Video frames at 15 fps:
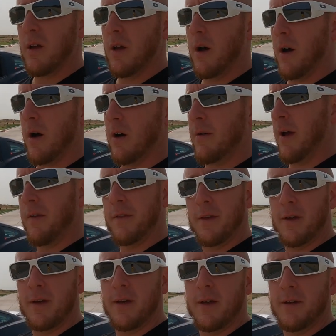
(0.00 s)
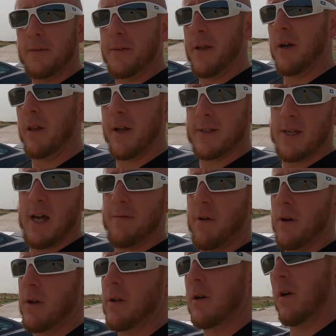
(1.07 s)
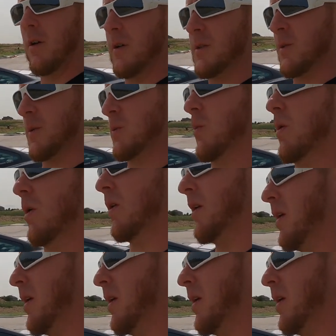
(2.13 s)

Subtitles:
and the taillights I have on it also as well.